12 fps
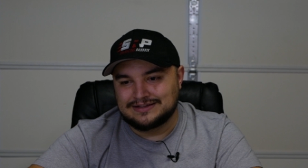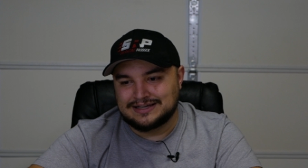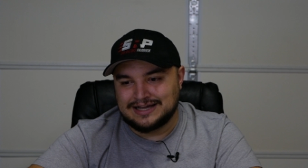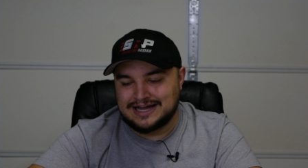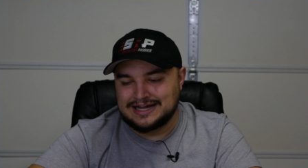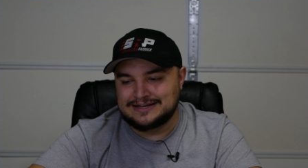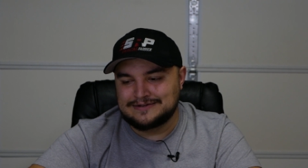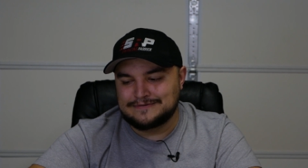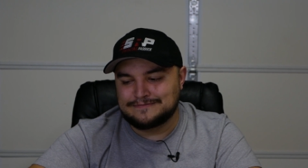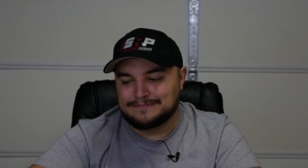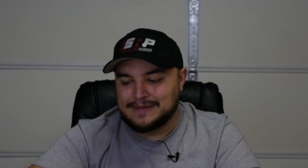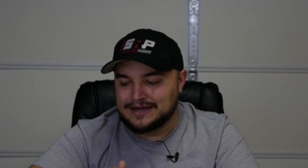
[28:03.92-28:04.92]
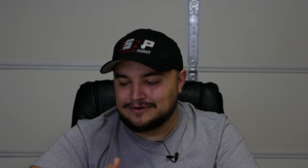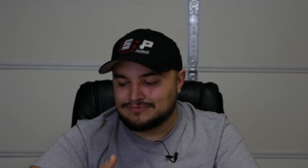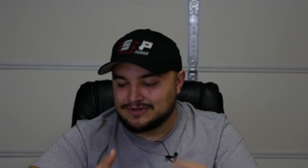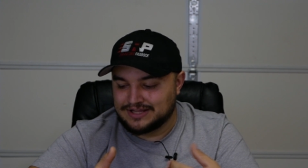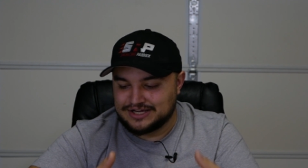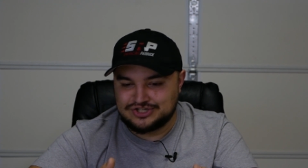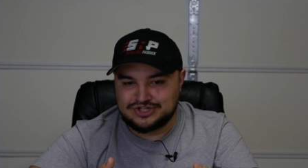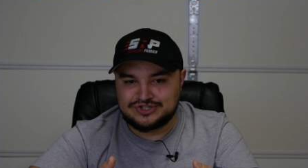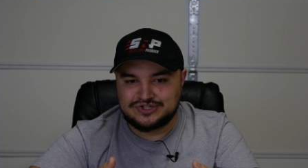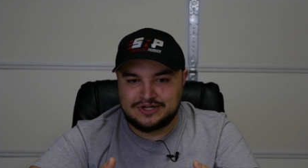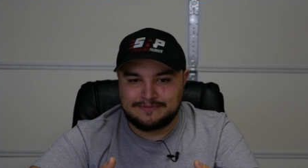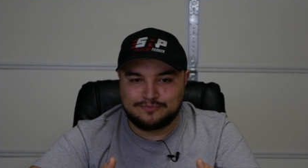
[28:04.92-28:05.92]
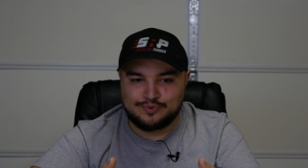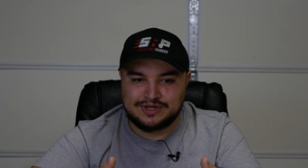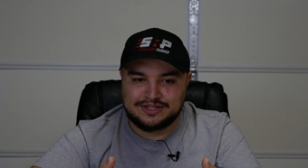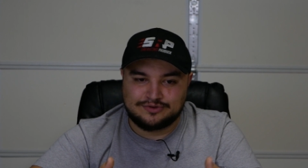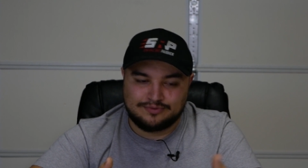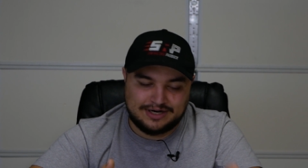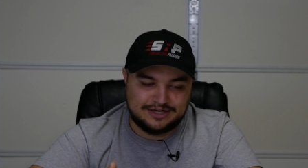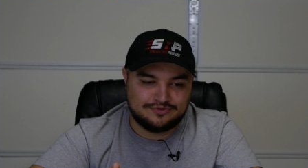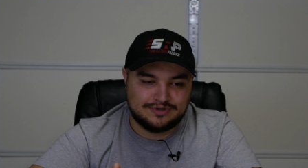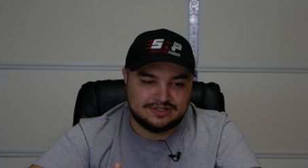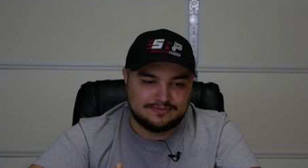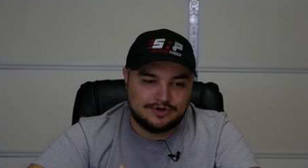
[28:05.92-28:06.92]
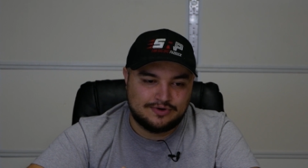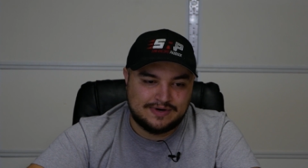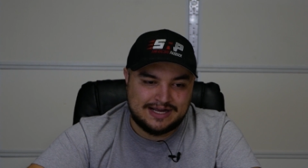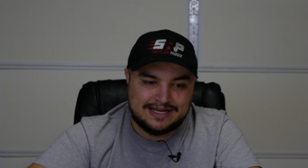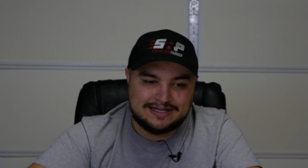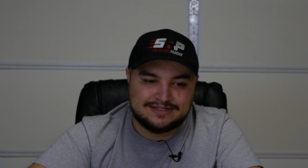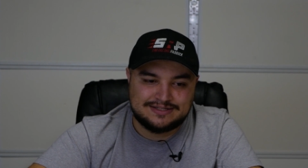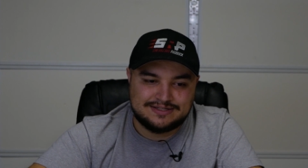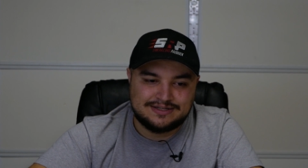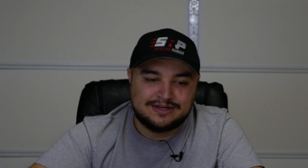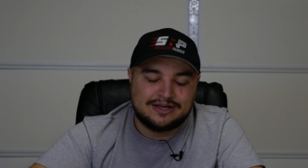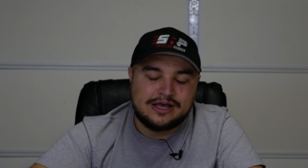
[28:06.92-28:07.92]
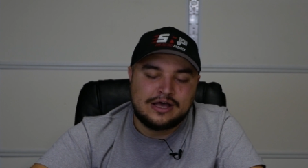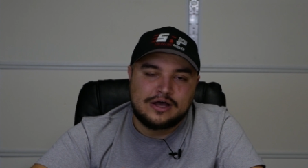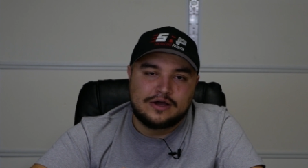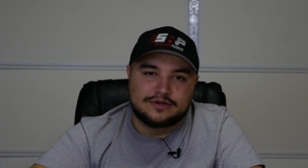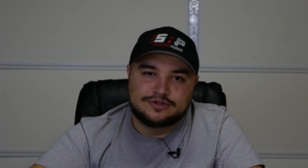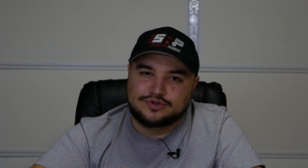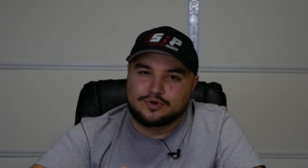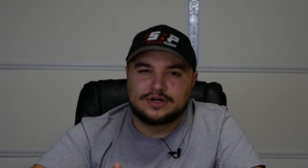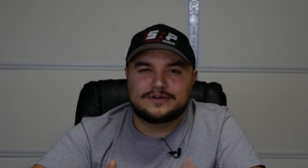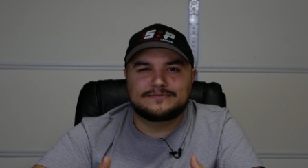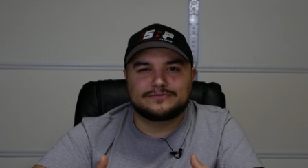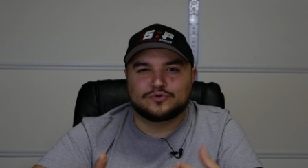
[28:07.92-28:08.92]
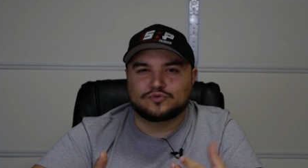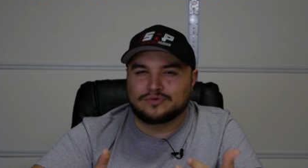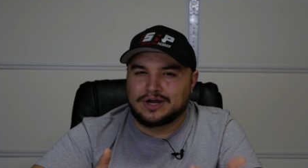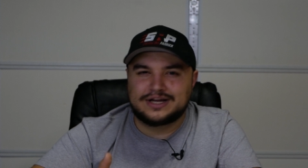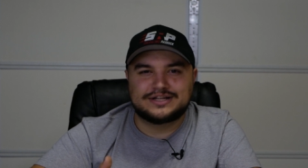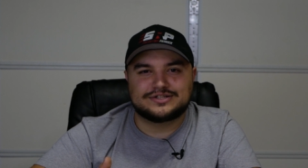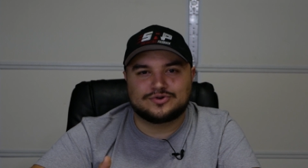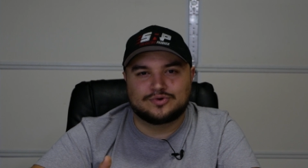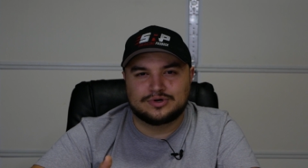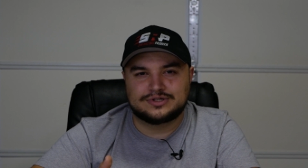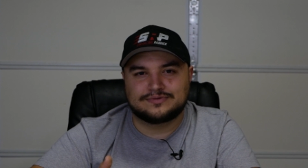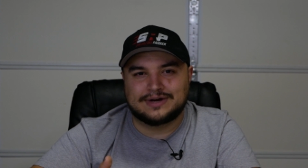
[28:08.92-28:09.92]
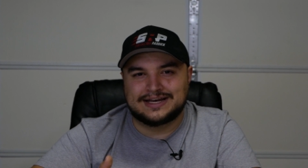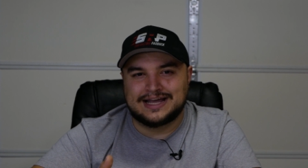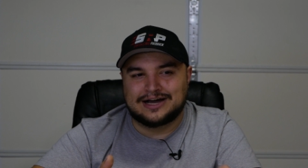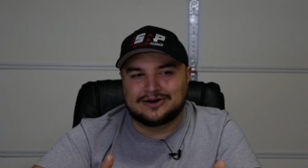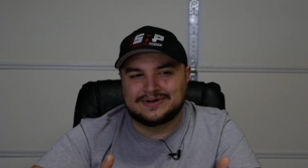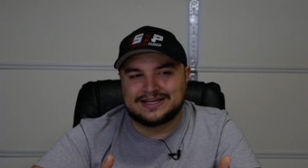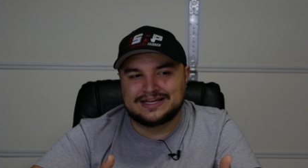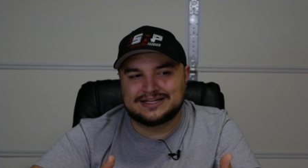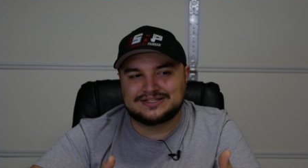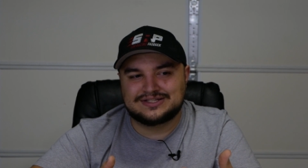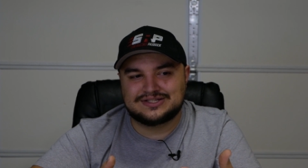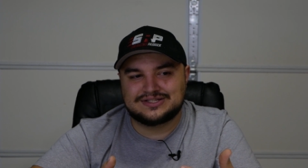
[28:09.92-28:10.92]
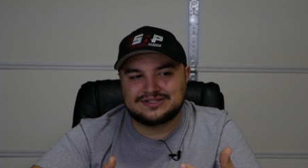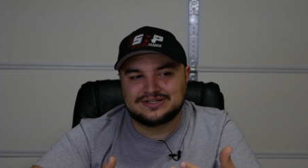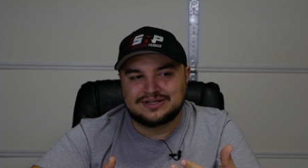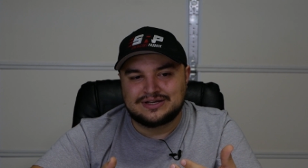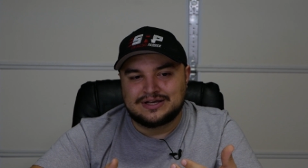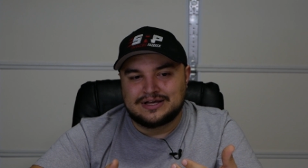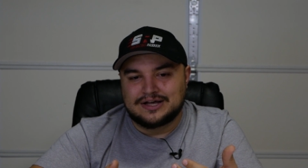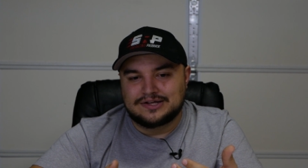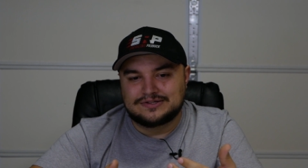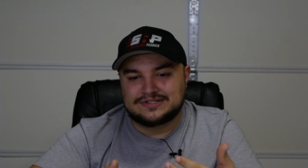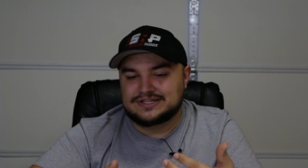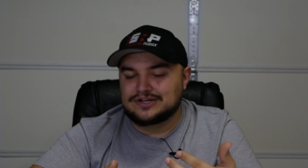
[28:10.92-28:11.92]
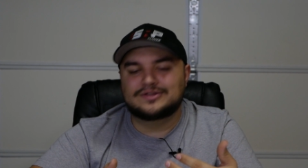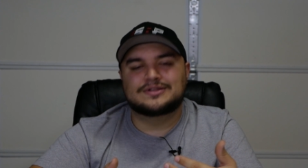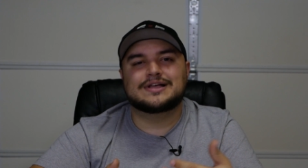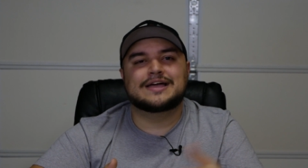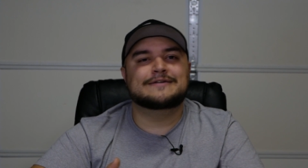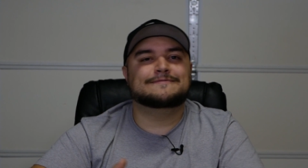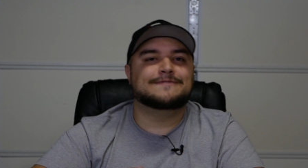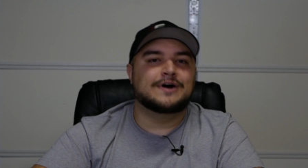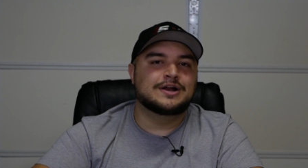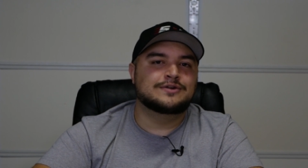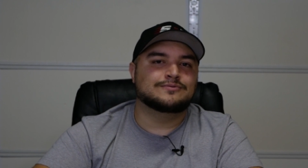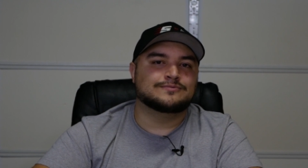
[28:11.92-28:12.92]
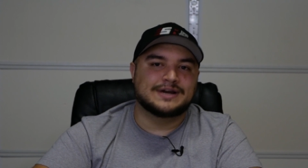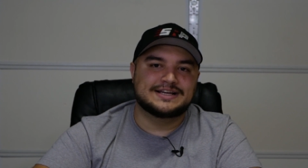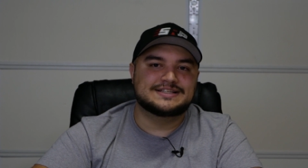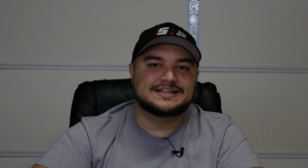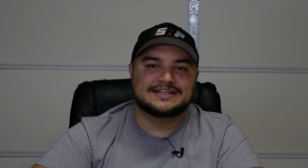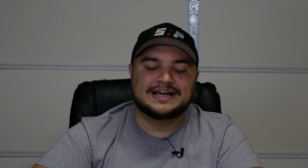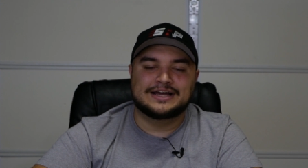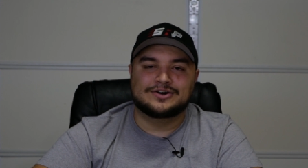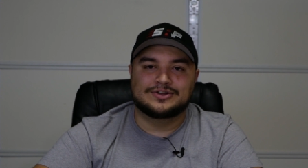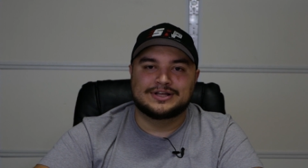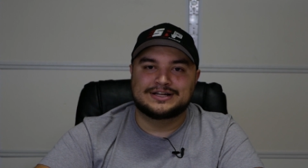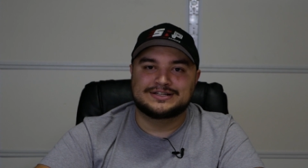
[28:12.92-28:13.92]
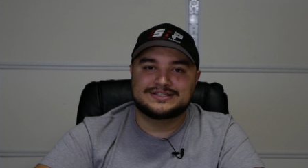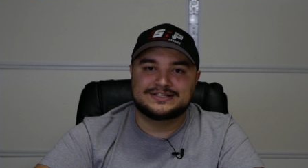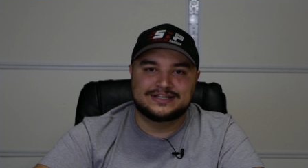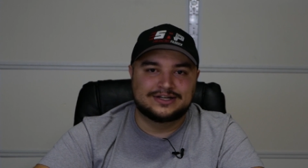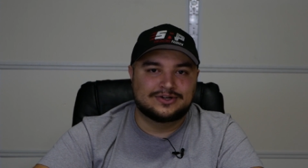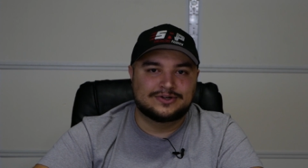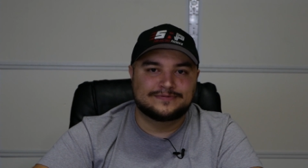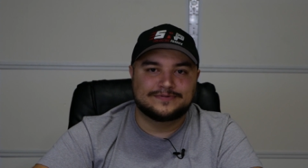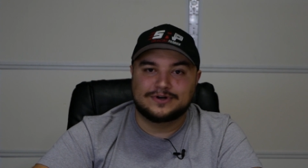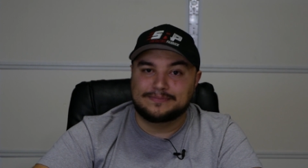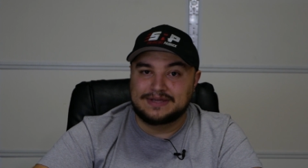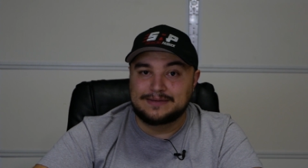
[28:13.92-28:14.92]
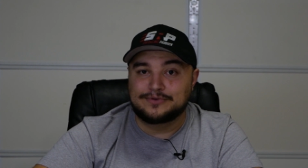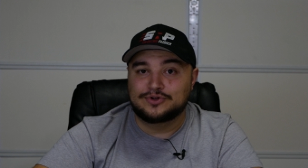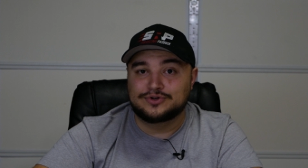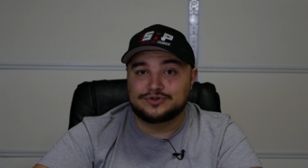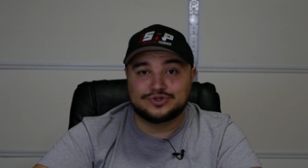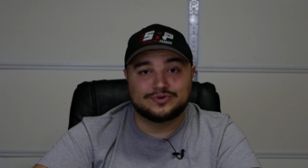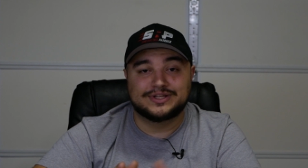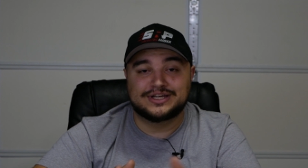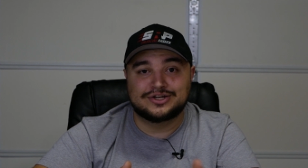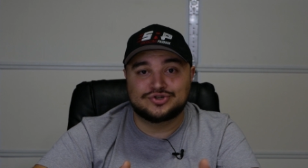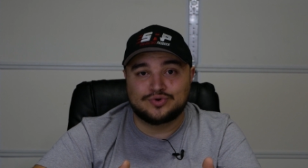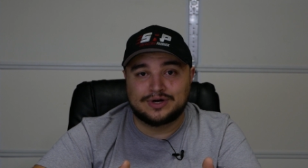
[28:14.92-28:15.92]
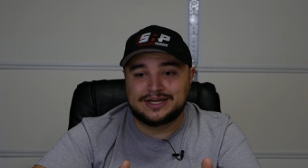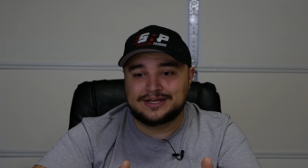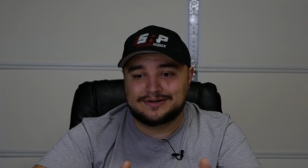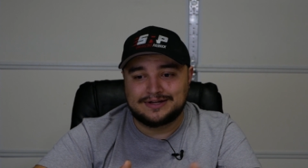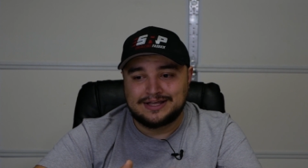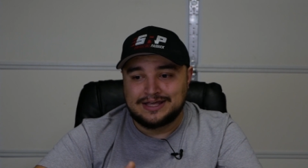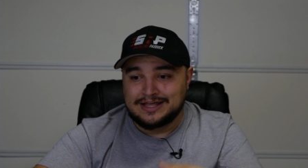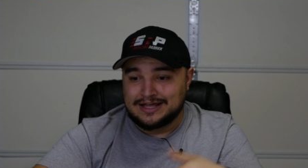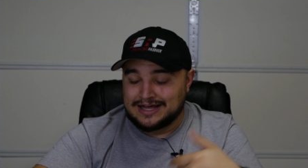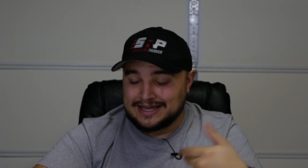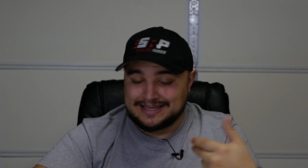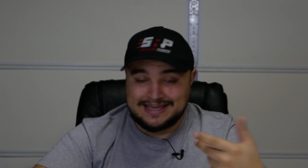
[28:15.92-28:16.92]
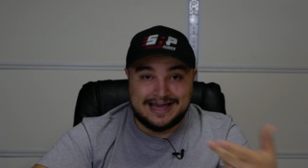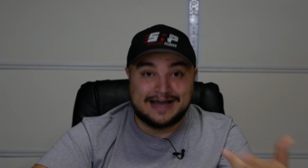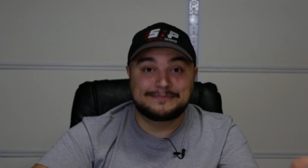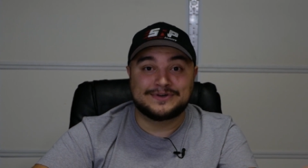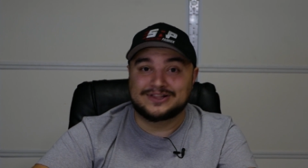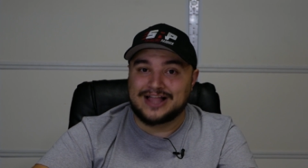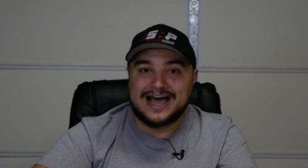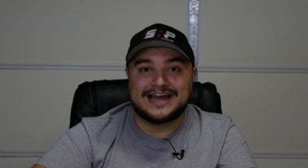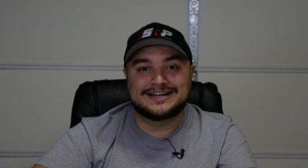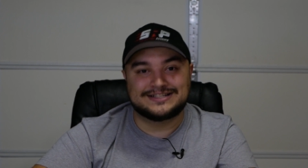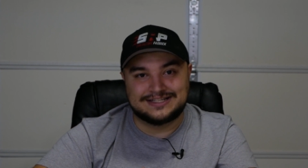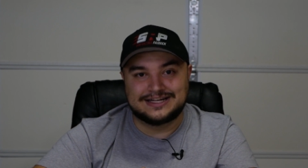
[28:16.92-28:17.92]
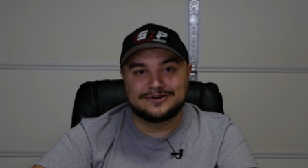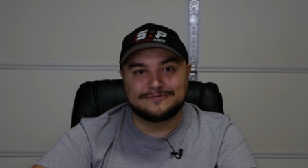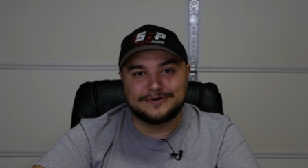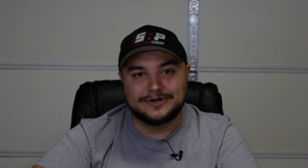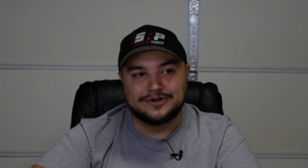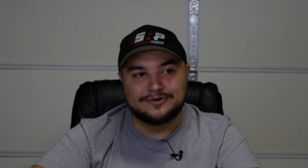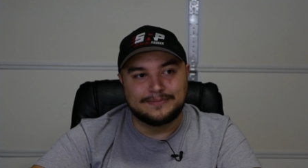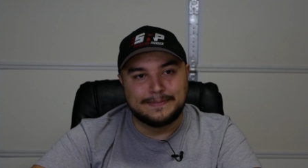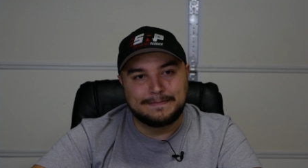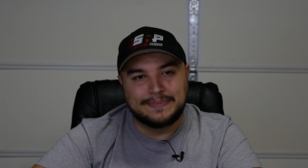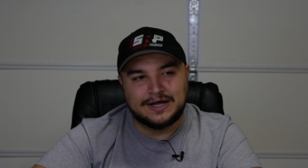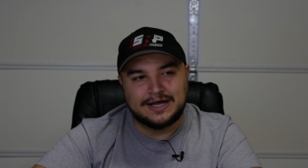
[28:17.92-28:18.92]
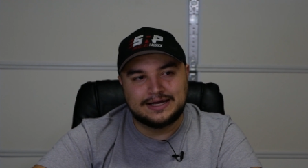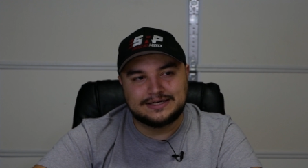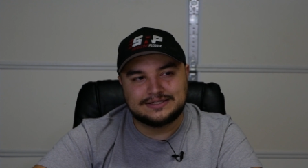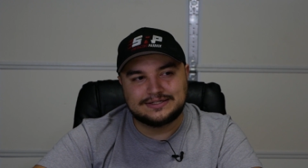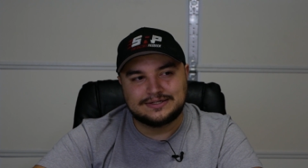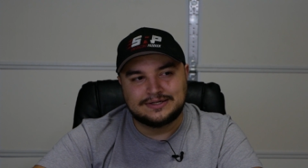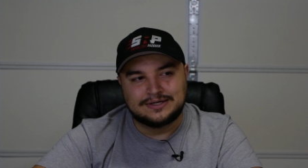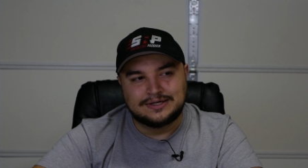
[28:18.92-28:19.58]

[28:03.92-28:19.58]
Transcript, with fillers: kind of my relationship with Gran Turismo has sort of run its course right now. It's still a fun racing title, and still for the people who truly enjoy it, I, I'm glad it's there for you. But